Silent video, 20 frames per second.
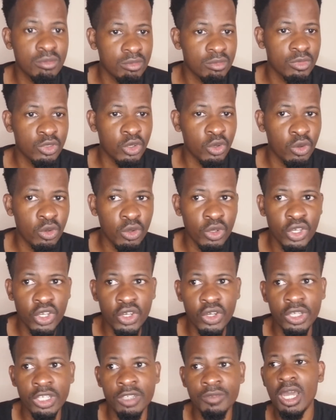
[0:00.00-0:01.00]
you know, look
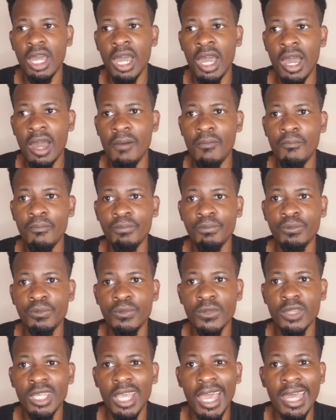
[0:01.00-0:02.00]
good.
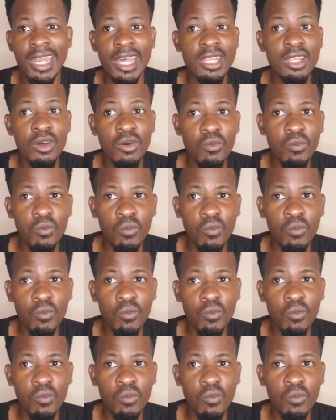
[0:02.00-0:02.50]
Another